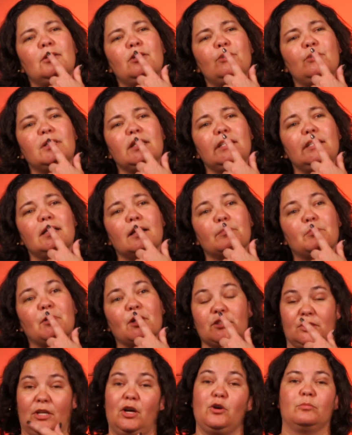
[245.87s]
Who's a young
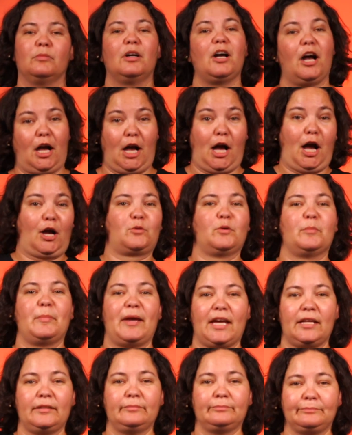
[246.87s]
person? Oh,
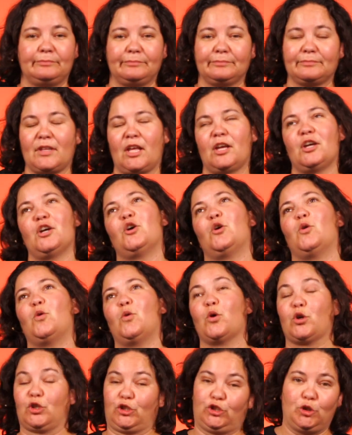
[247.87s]
Aquaman
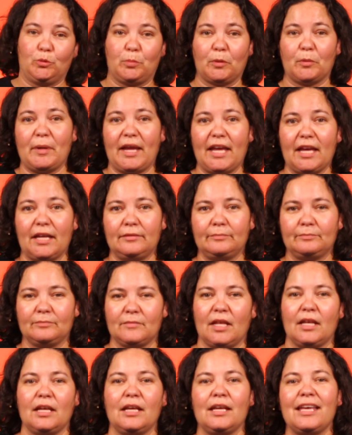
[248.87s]
or Superman.
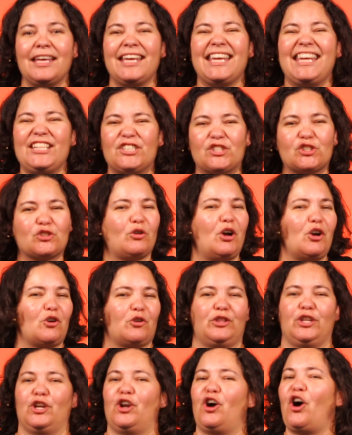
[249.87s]
He's
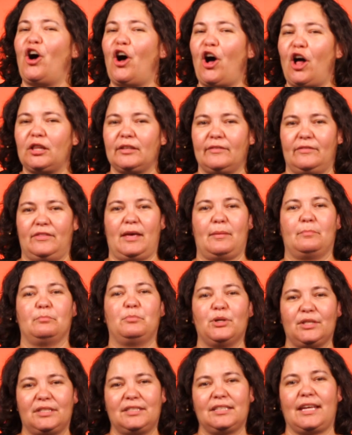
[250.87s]
stronger than all of them
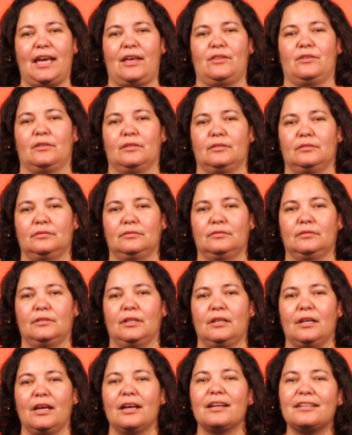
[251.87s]
put together.
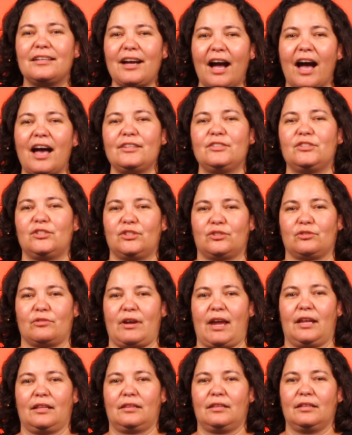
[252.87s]
God's
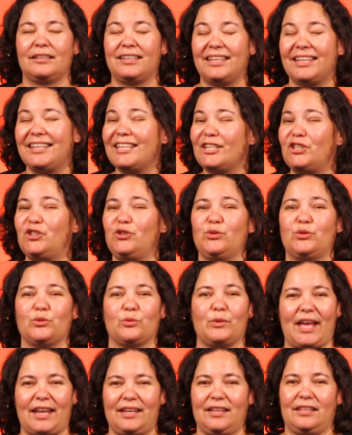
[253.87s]
strength can get you
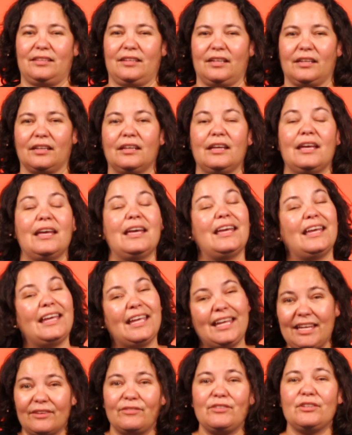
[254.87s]
through anything.
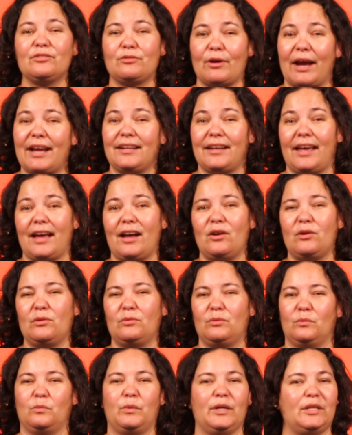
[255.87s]
Even right
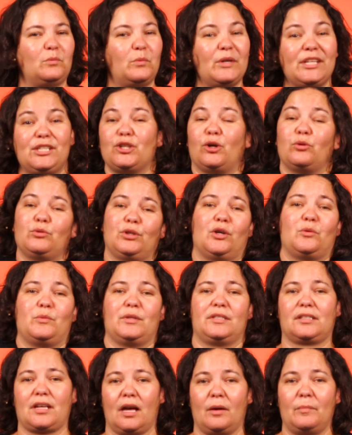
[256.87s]
now, when we don't know
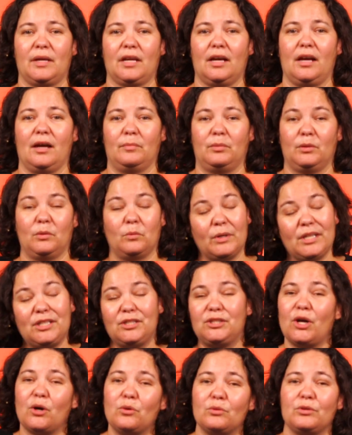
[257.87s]
what's coming up, we
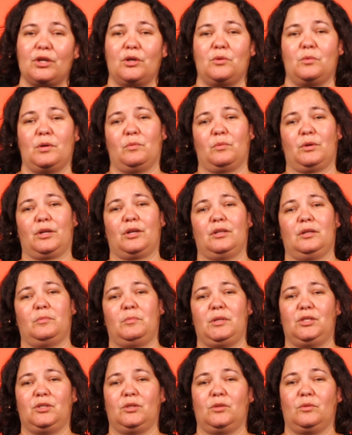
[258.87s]
don't know what we're going to
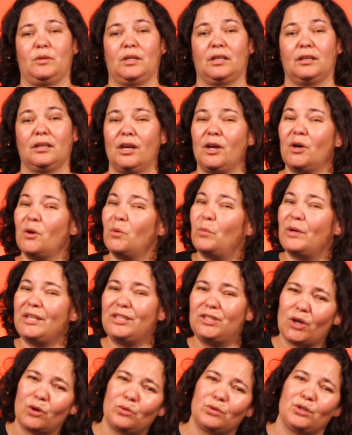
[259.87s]
be doing. We
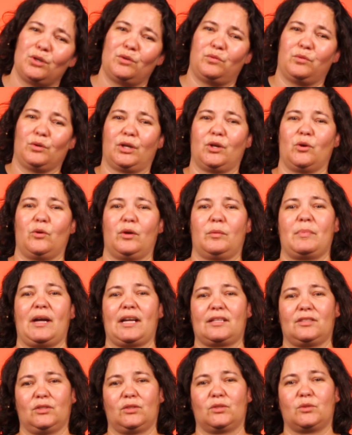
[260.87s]
don't know if we're going
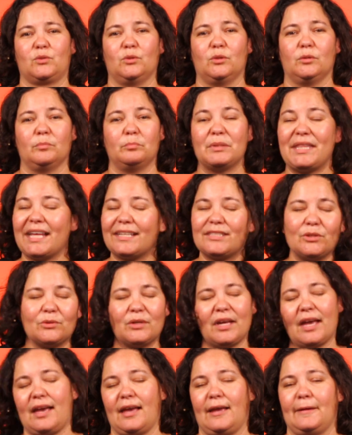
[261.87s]
back to school, but that's
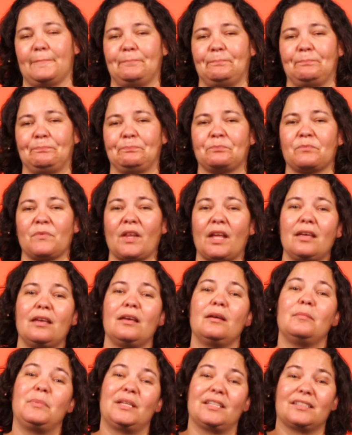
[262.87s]
okay,
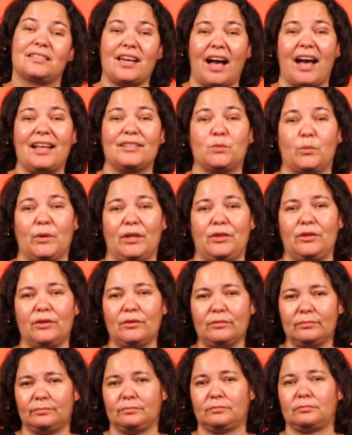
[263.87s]
because God's with
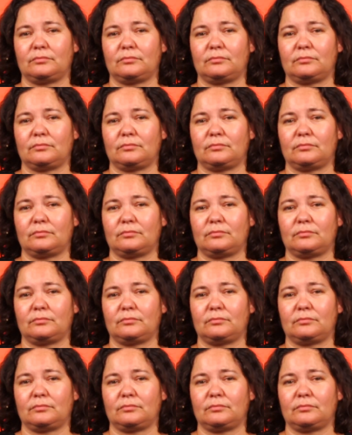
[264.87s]
you.